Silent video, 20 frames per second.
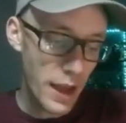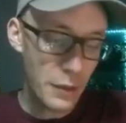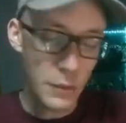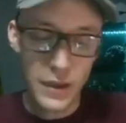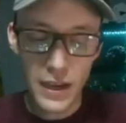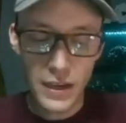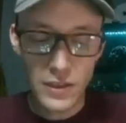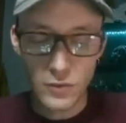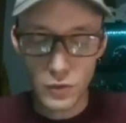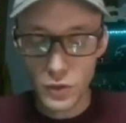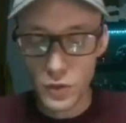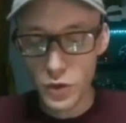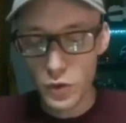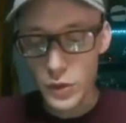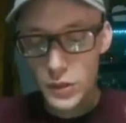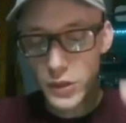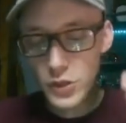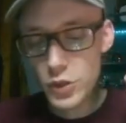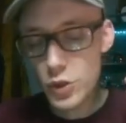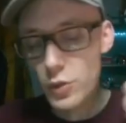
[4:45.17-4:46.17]
Anyway, guys, we're going
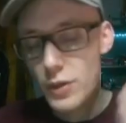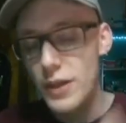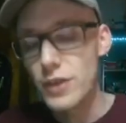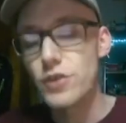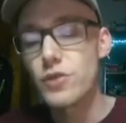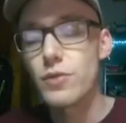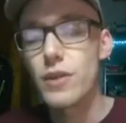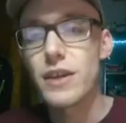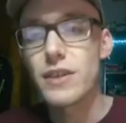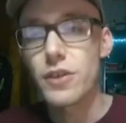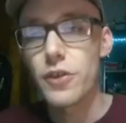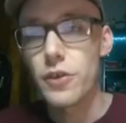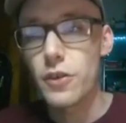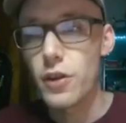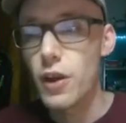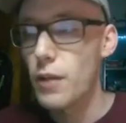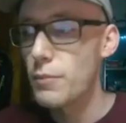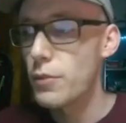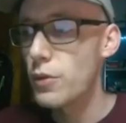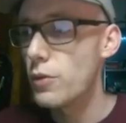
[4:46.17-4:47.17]
to quickly showcase you guys
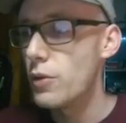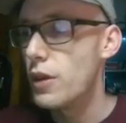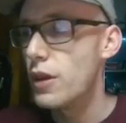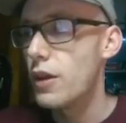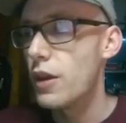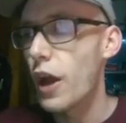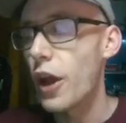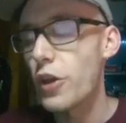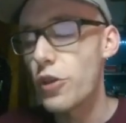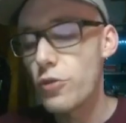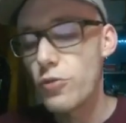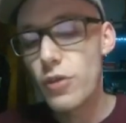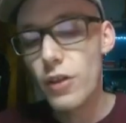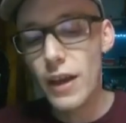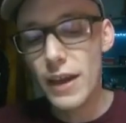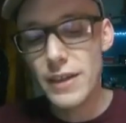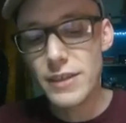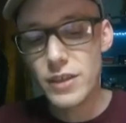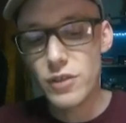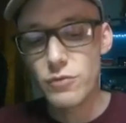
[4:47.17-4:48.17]
another combo
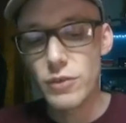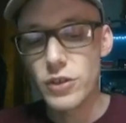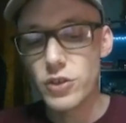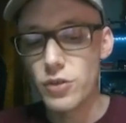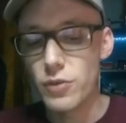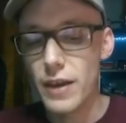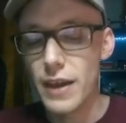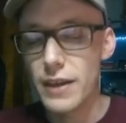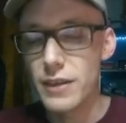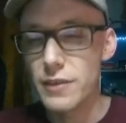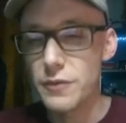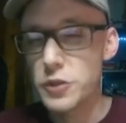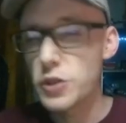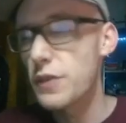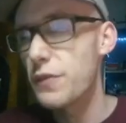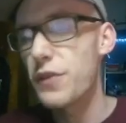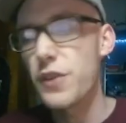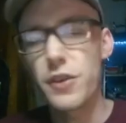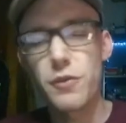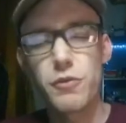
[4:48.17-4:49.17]
utilizing Retroactive. I
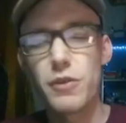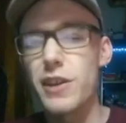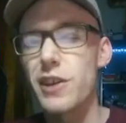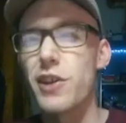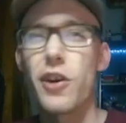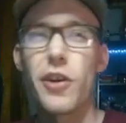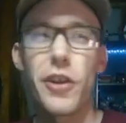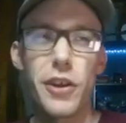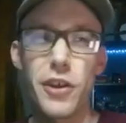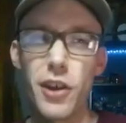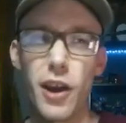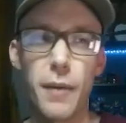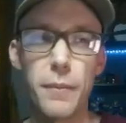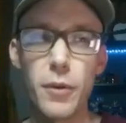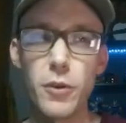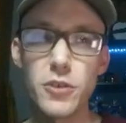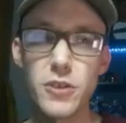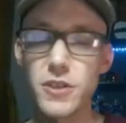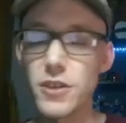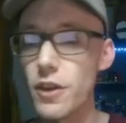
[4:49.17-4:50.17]
shouldn't even really call it a
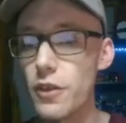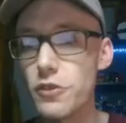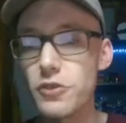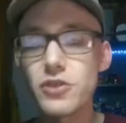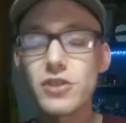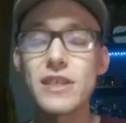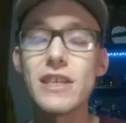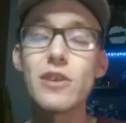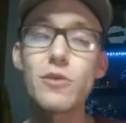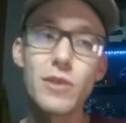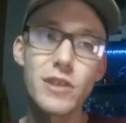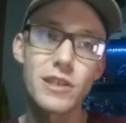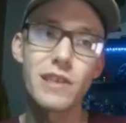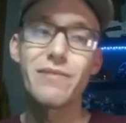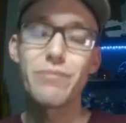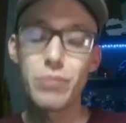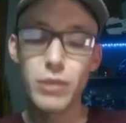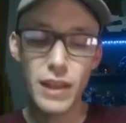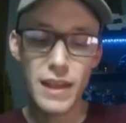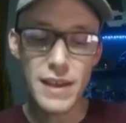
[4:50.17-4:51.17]
combo, just another sequence
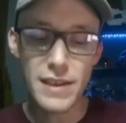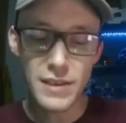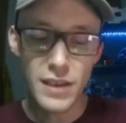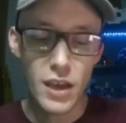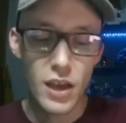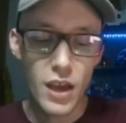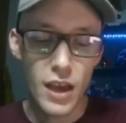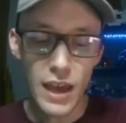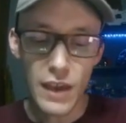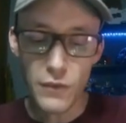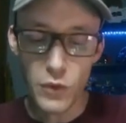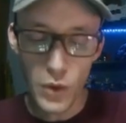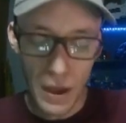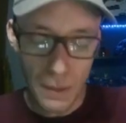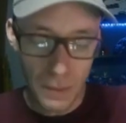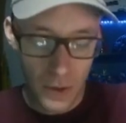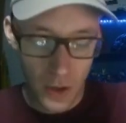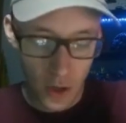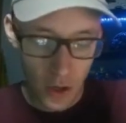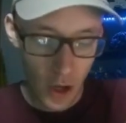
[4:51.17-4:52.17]
of plays if you
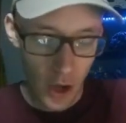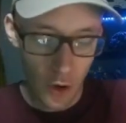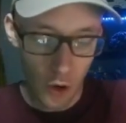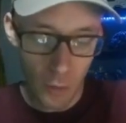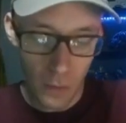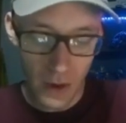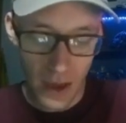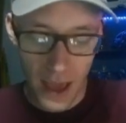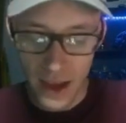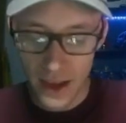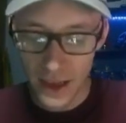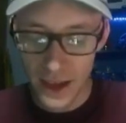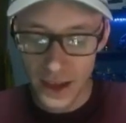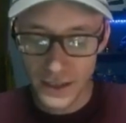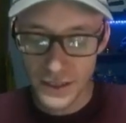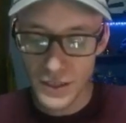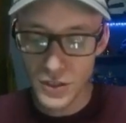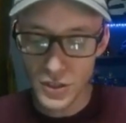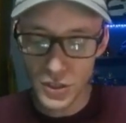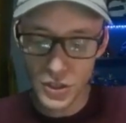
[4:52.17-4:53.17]
happen to not open any
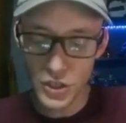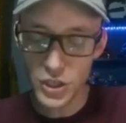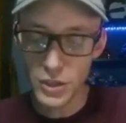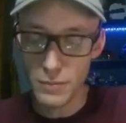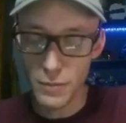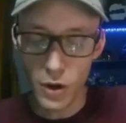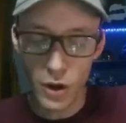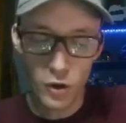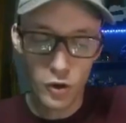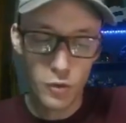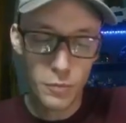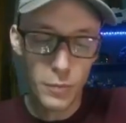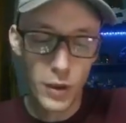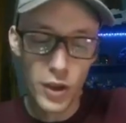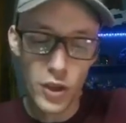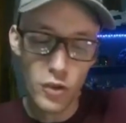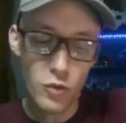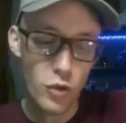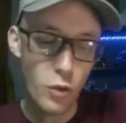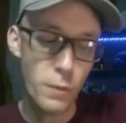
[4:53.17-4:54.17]
access to Chiyomaru,
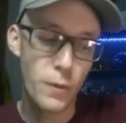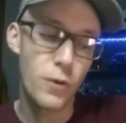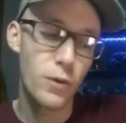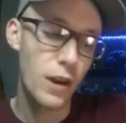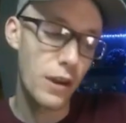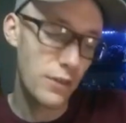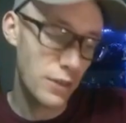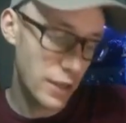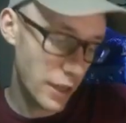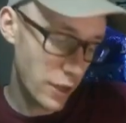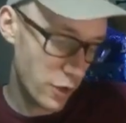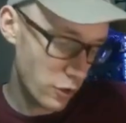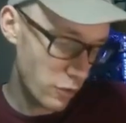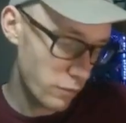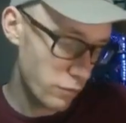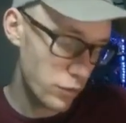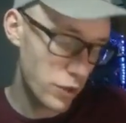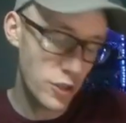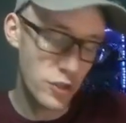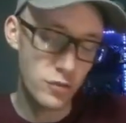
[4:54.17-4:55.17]
but you open
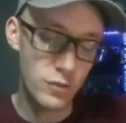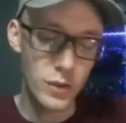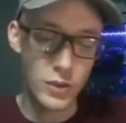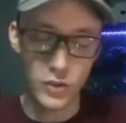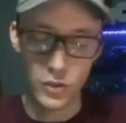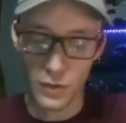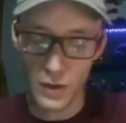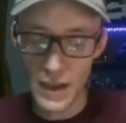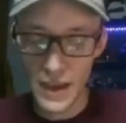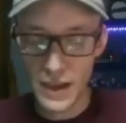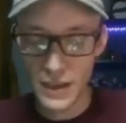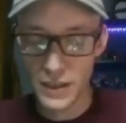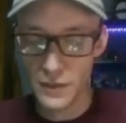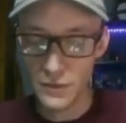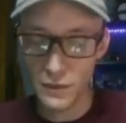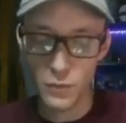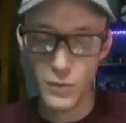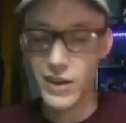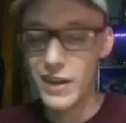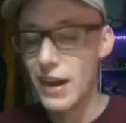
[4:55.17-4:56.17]
Gravitino plus
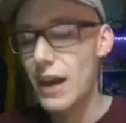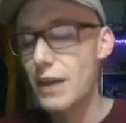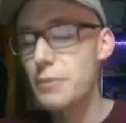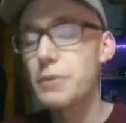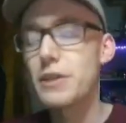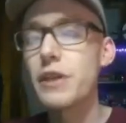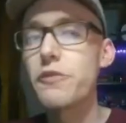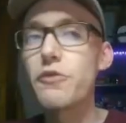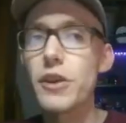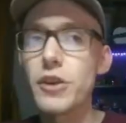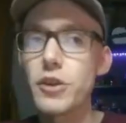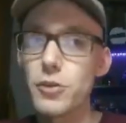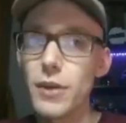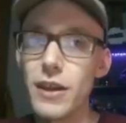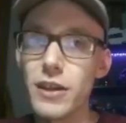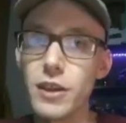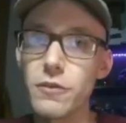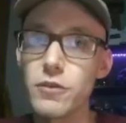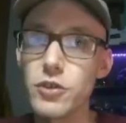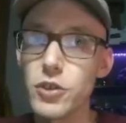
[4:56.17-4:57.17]
Retroactive, and why I believe
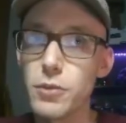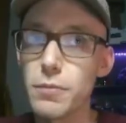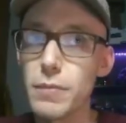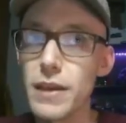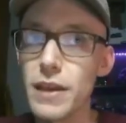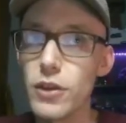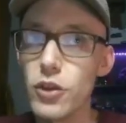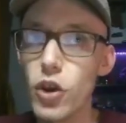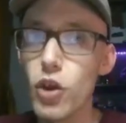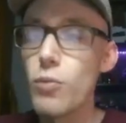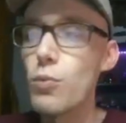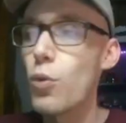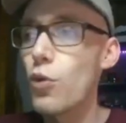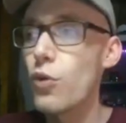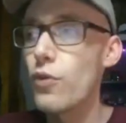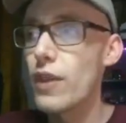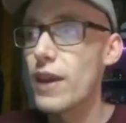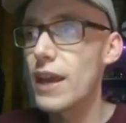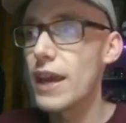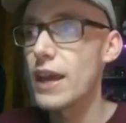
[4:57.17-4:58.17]
Retroactive should be no
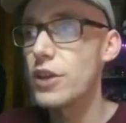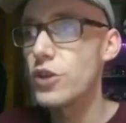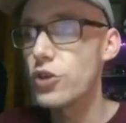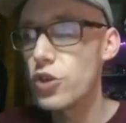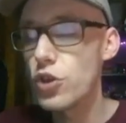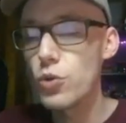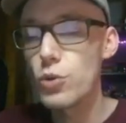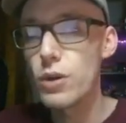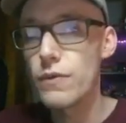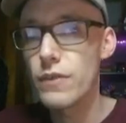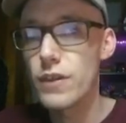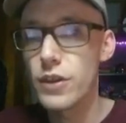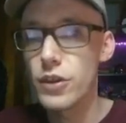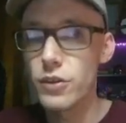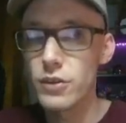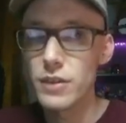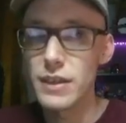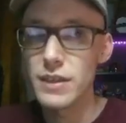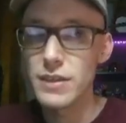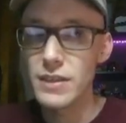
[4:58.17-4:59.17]
more than a 2 of in
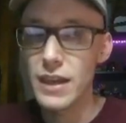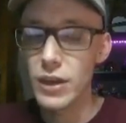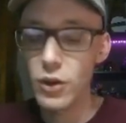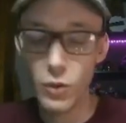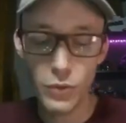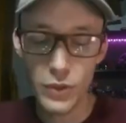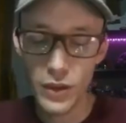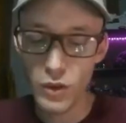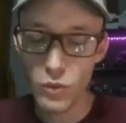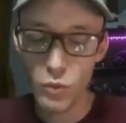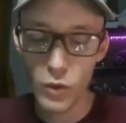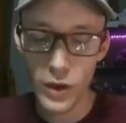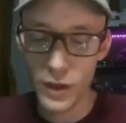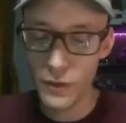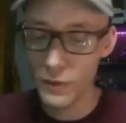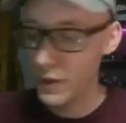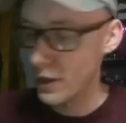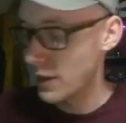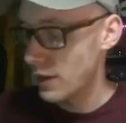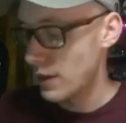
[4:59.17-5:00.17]
your list. I don't think
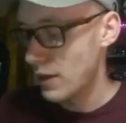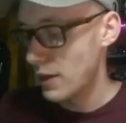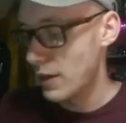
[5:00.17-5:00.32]
one of...